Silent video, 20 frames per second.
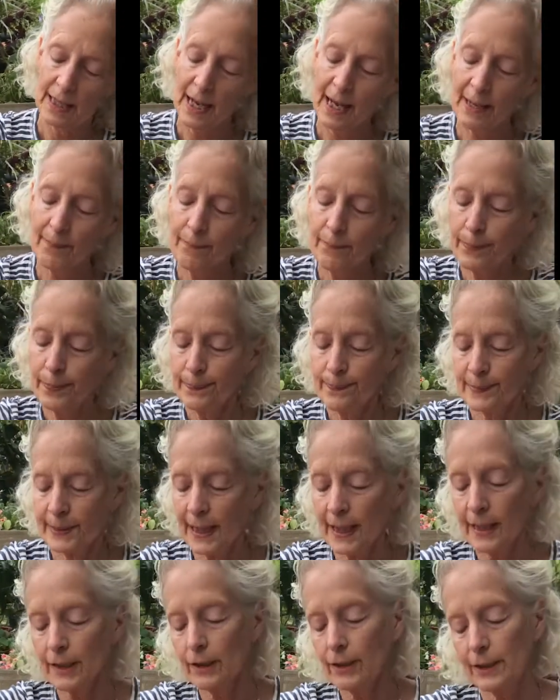I
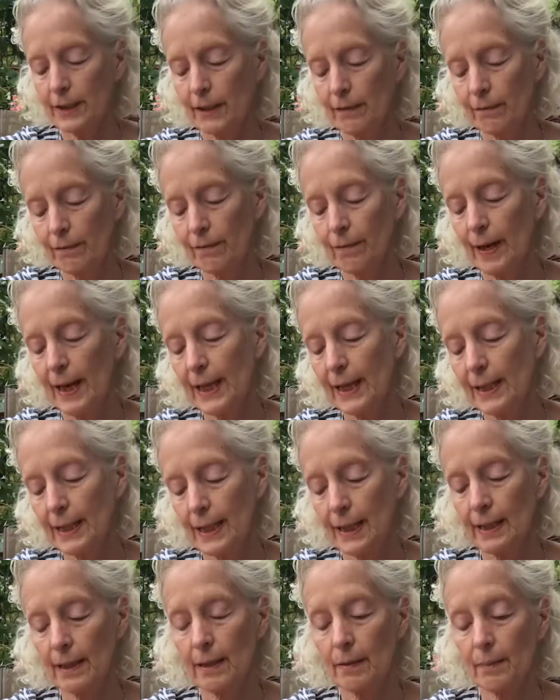centered it right
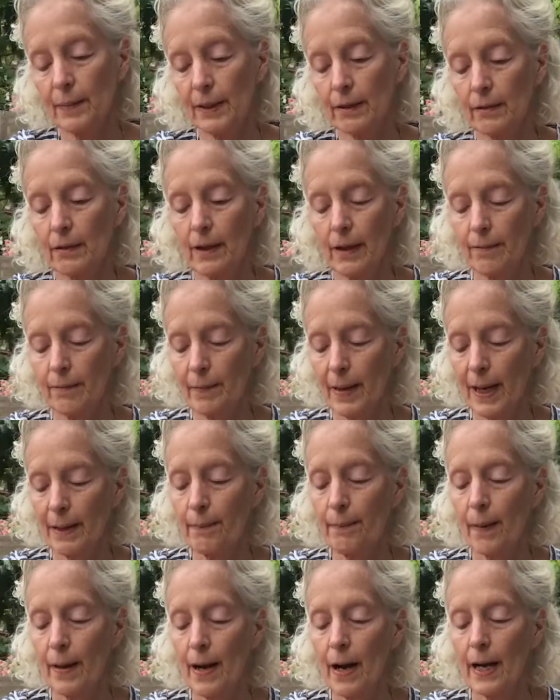in the middle of my
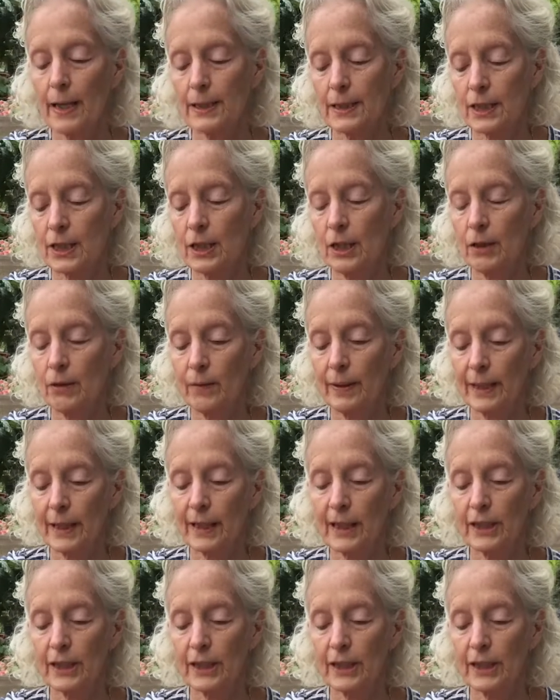pot so it